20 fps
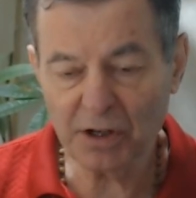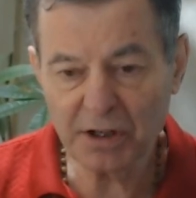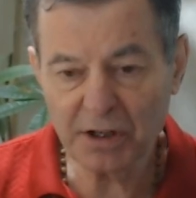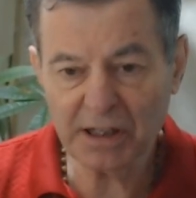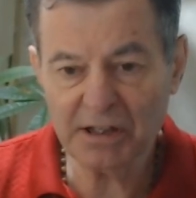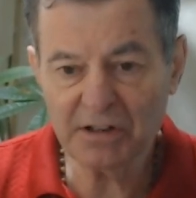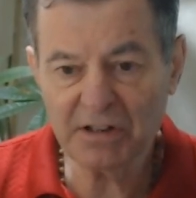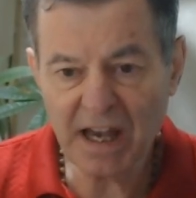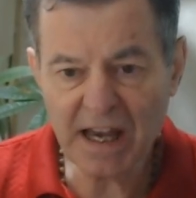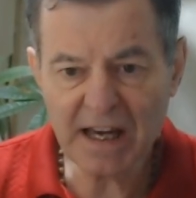
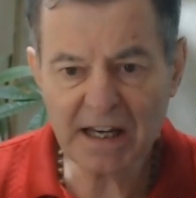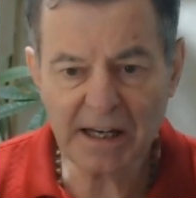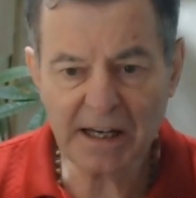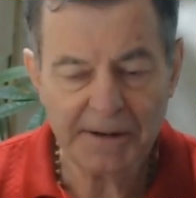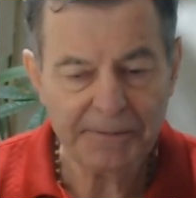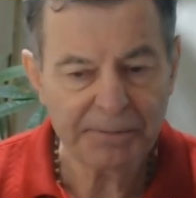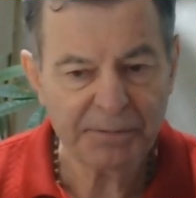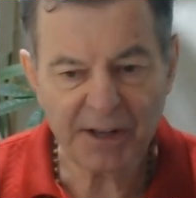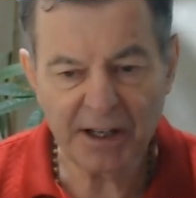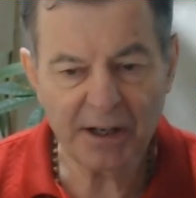can take,
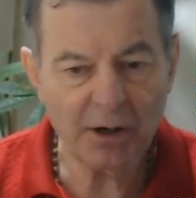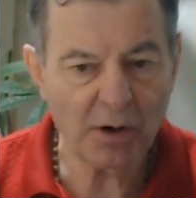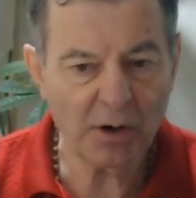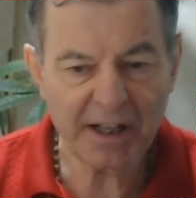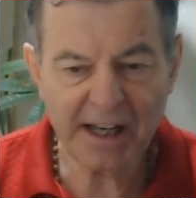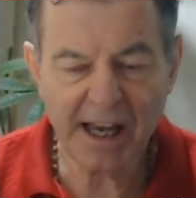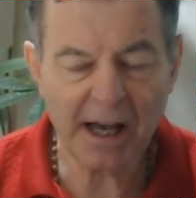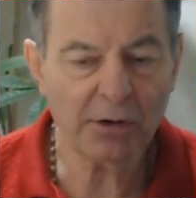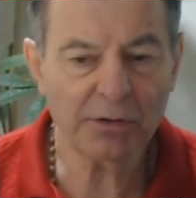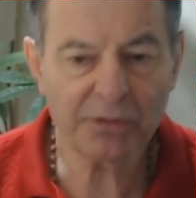you know, a
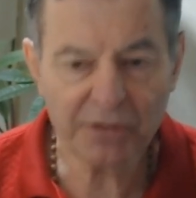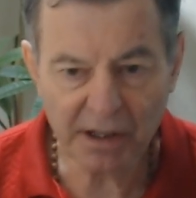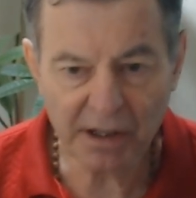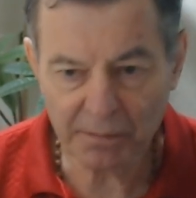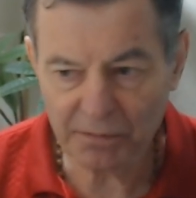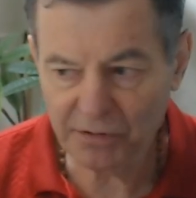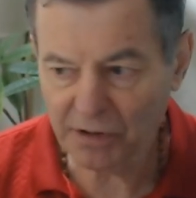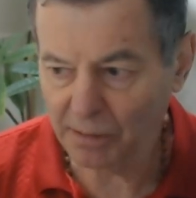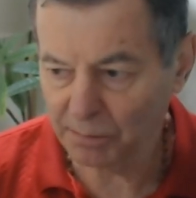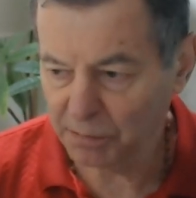calcium
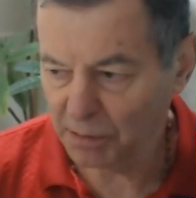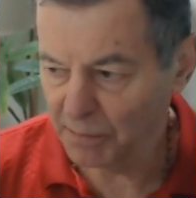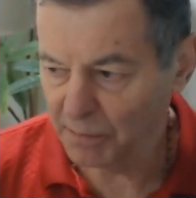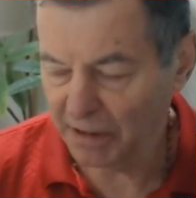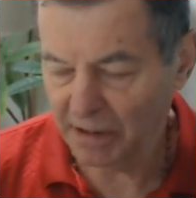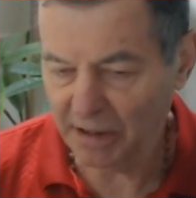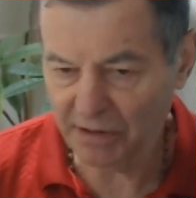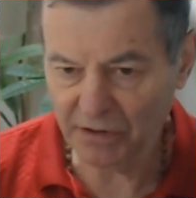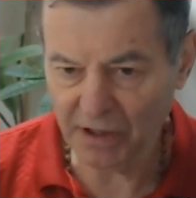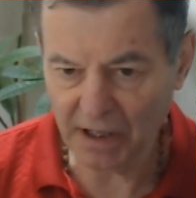supplement,
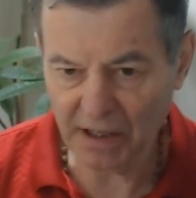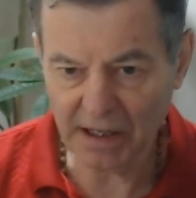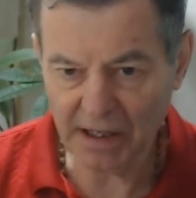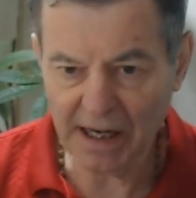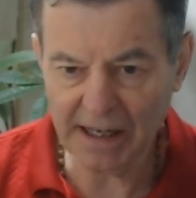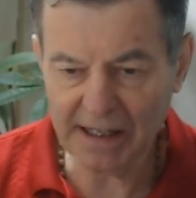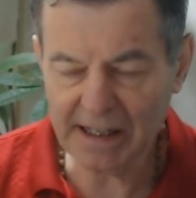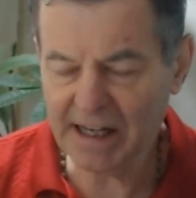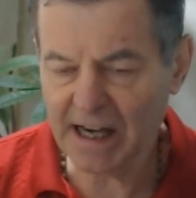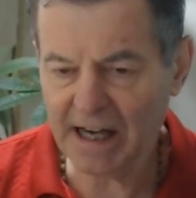as
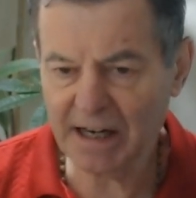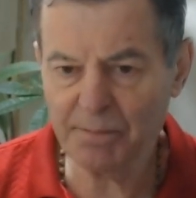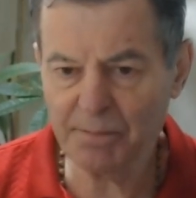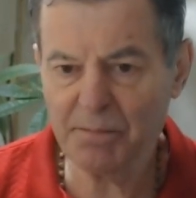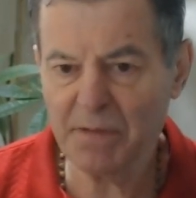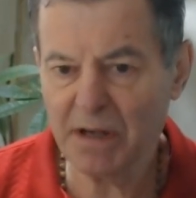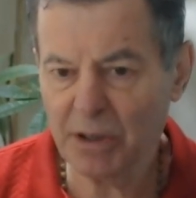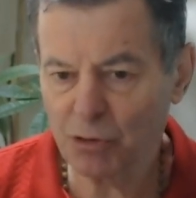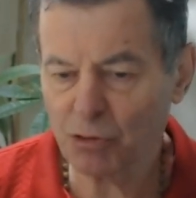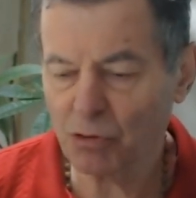any kind of
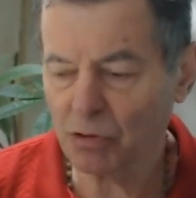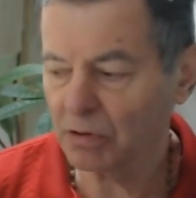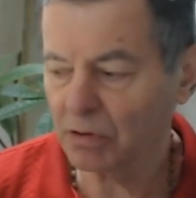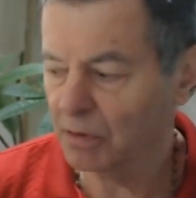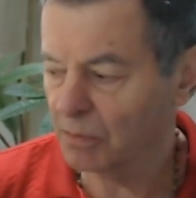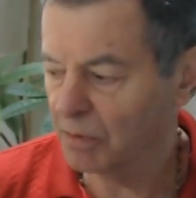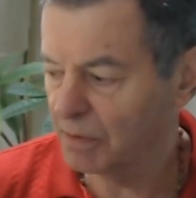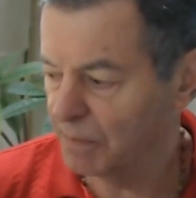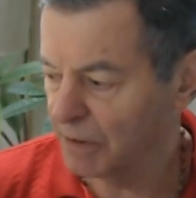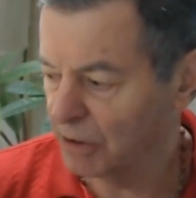mineral that
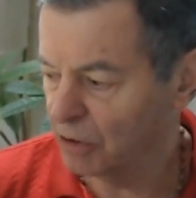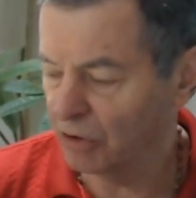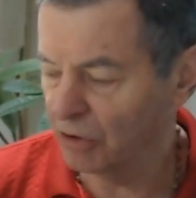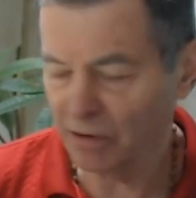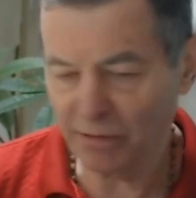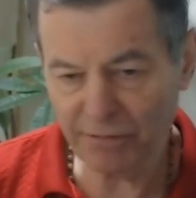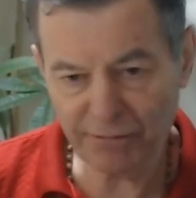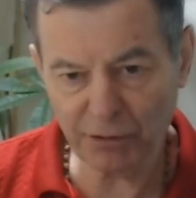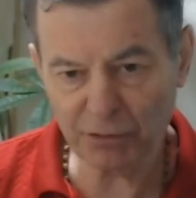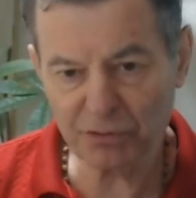would be good, a
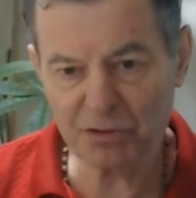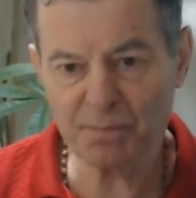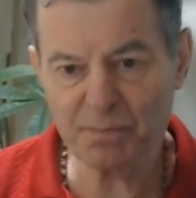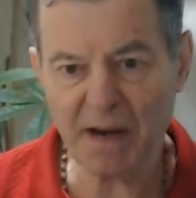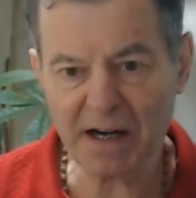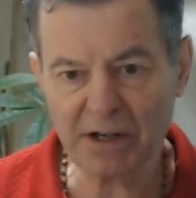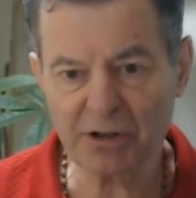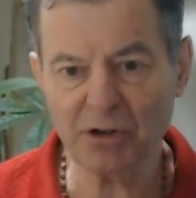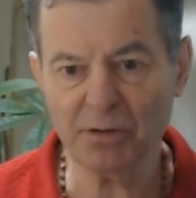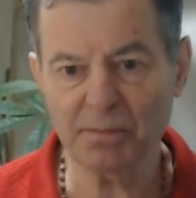full
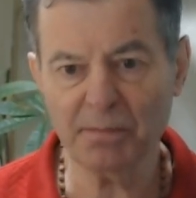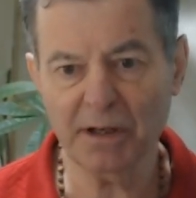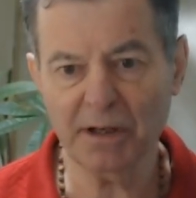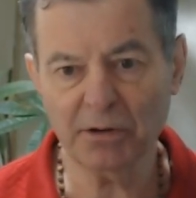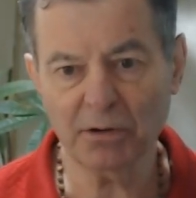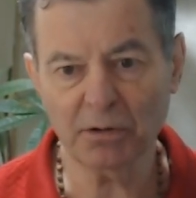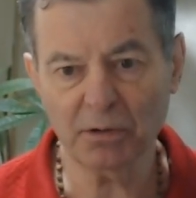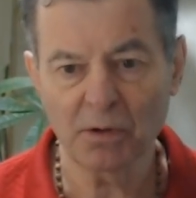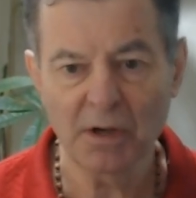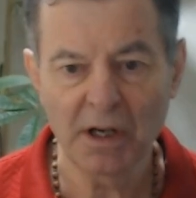spectrum
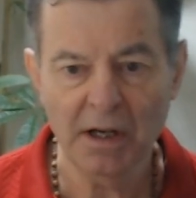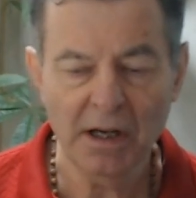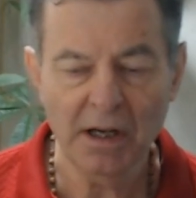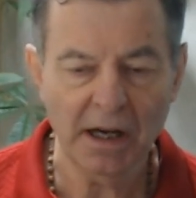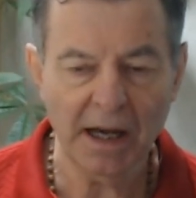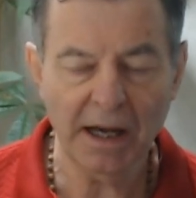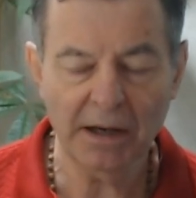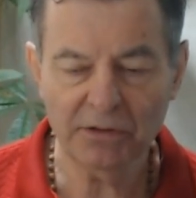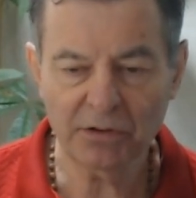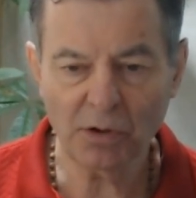mineral.
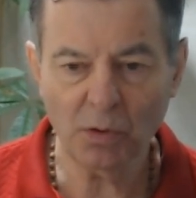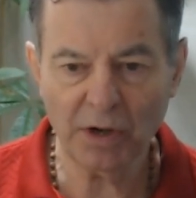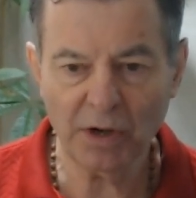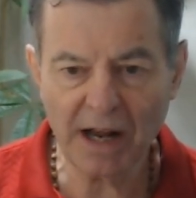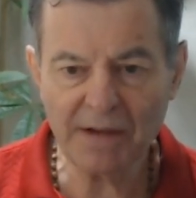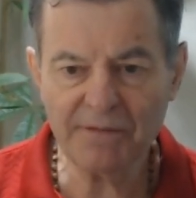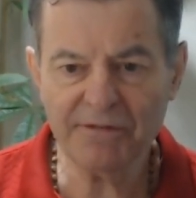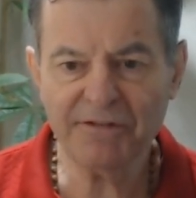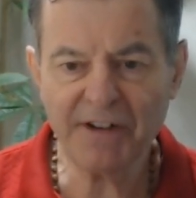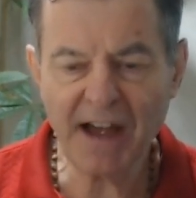And so when
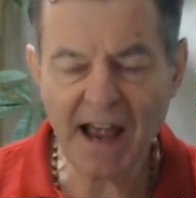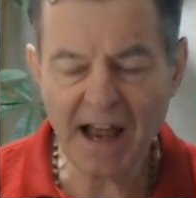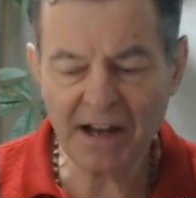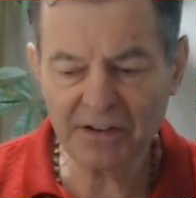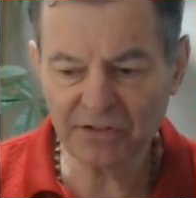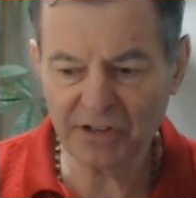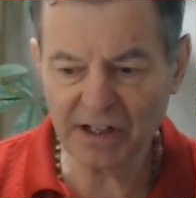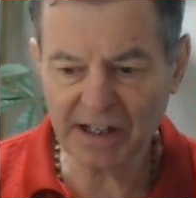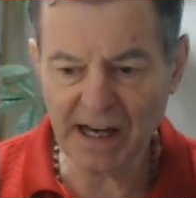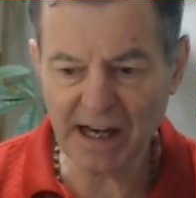I'm
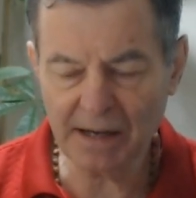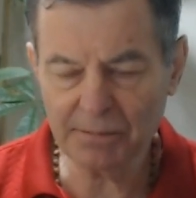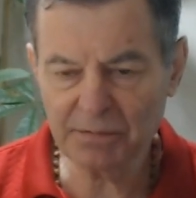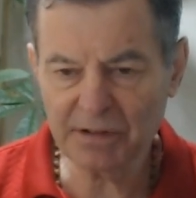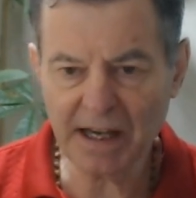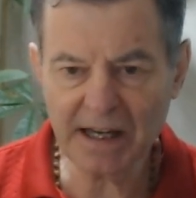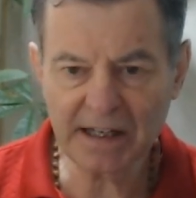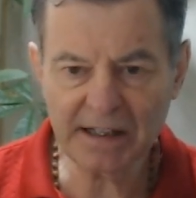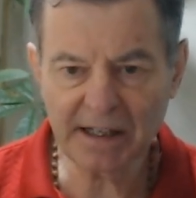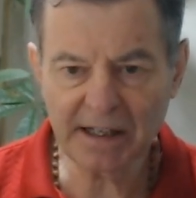fasting, I'm
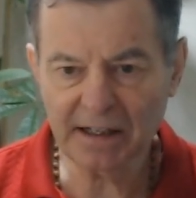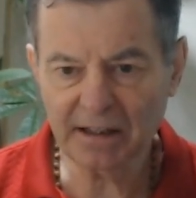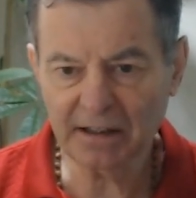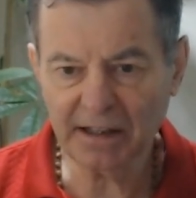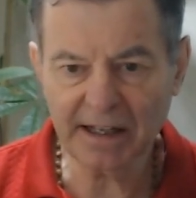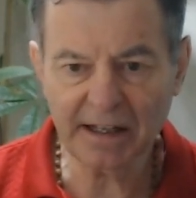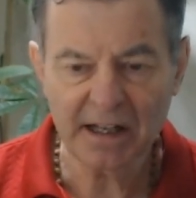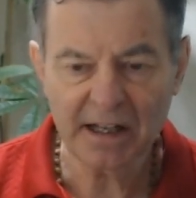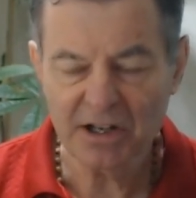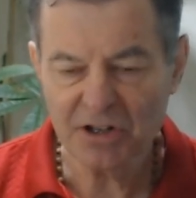taking
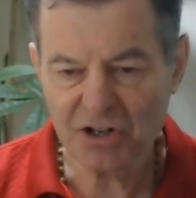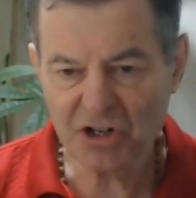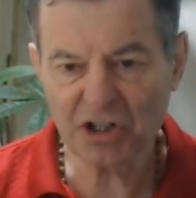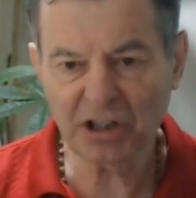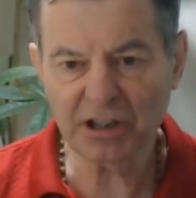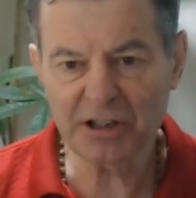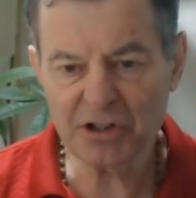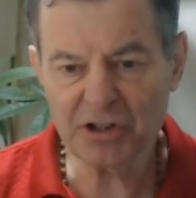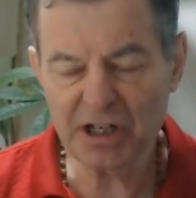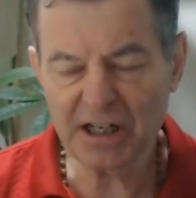like
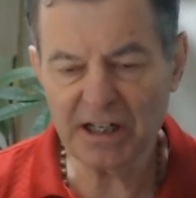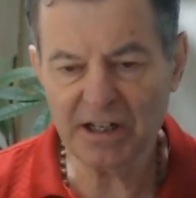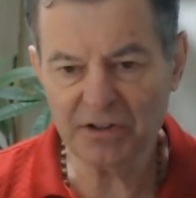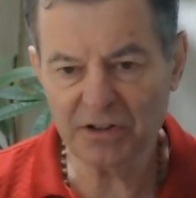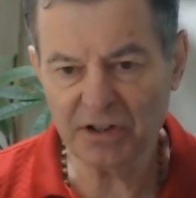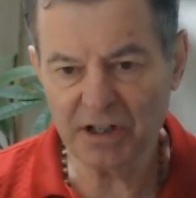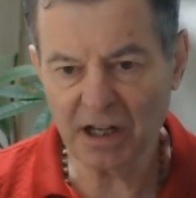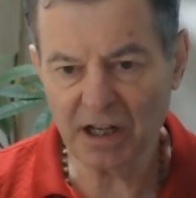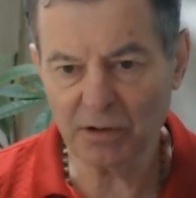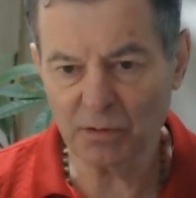shilajit is
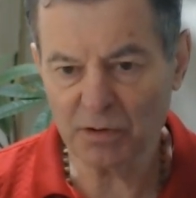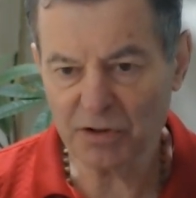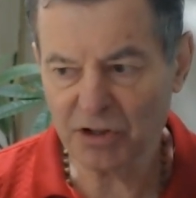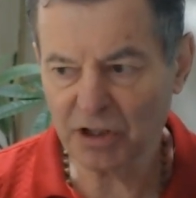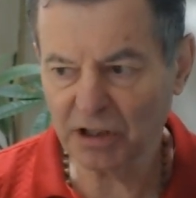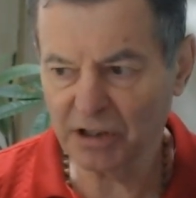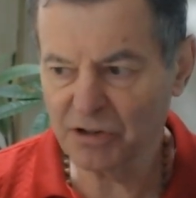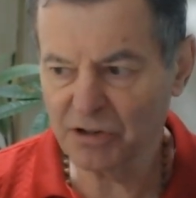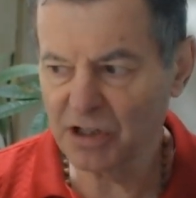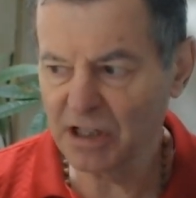another one.
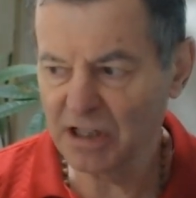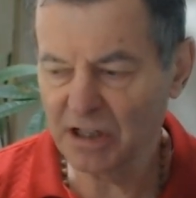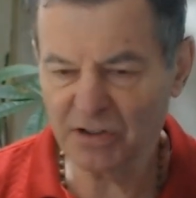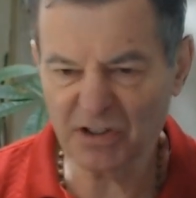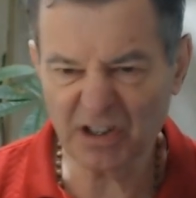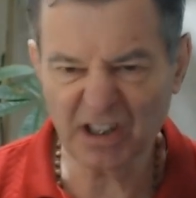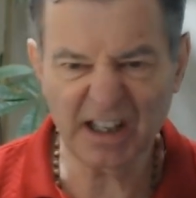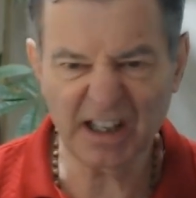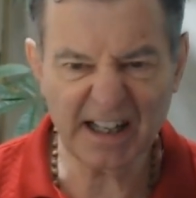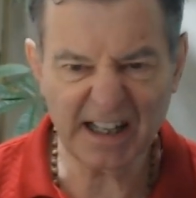Shilajit is
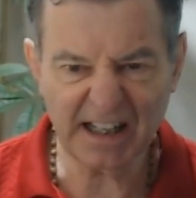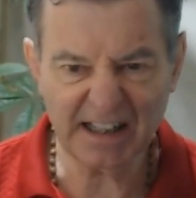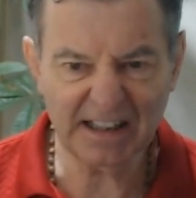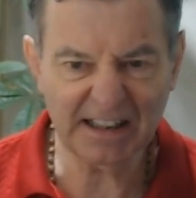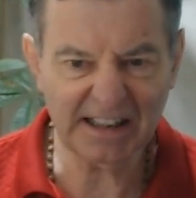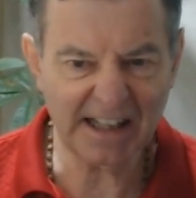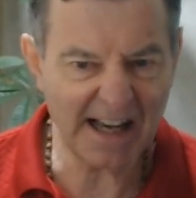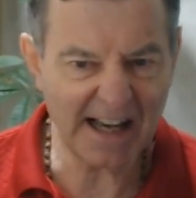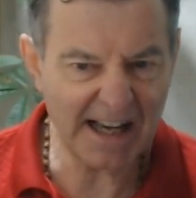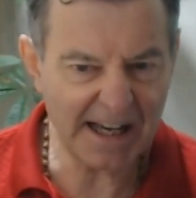like a
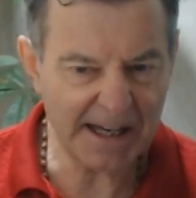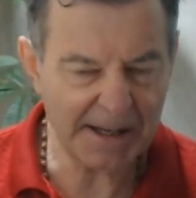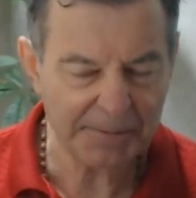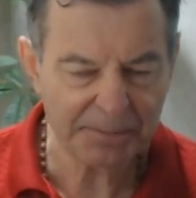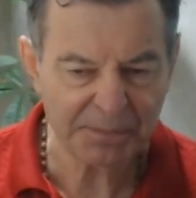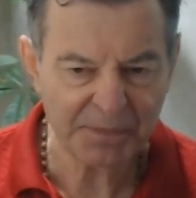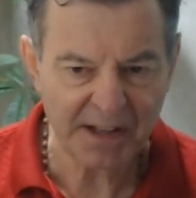clay.